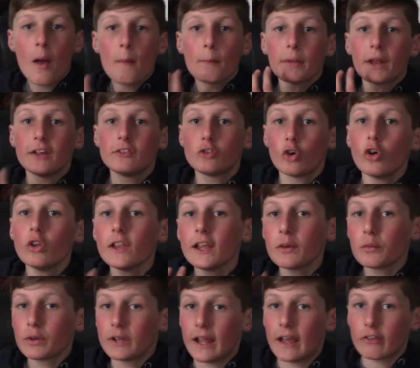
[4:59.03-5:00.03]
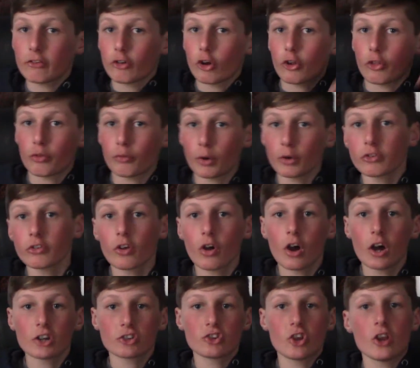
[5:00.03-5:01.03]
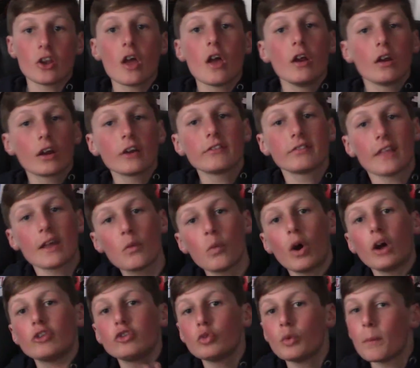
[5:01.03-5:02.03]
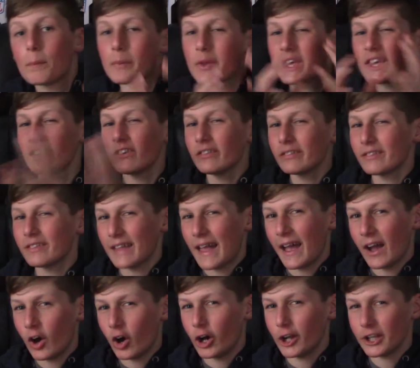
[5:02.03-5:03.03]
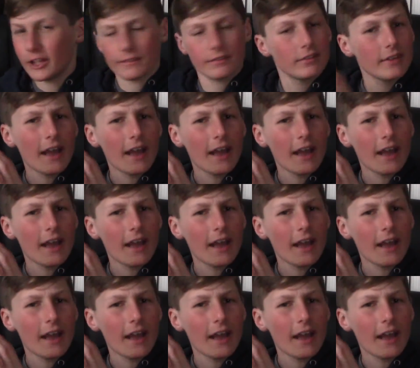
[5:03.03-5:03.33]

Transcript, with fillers: But I don't like when NASCAR throws a caution because they want to appeal to that audience.